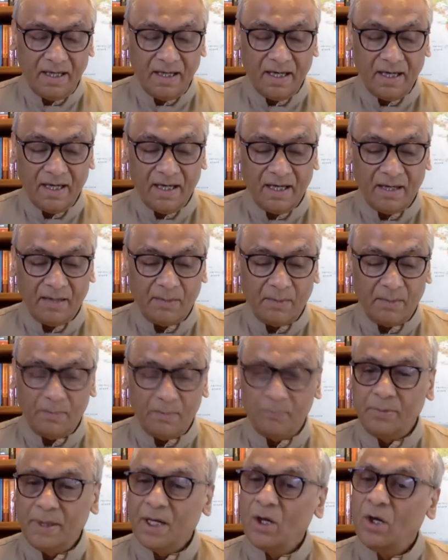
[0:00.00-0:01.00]
uh,
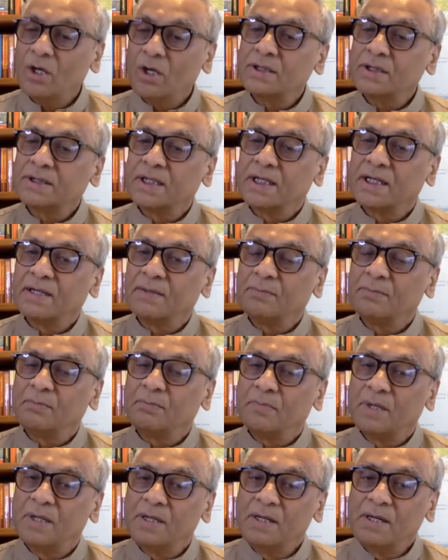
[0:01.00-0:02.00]
because the
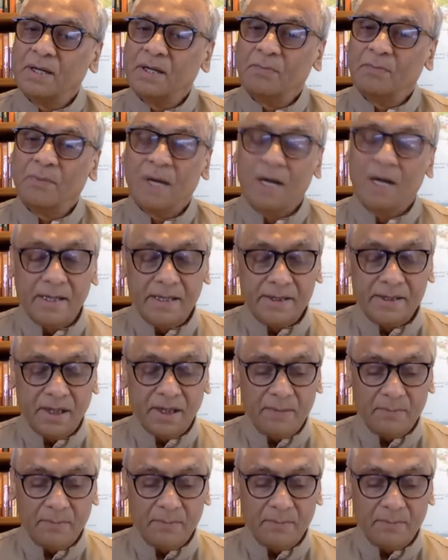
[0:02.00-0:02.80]
Maharishi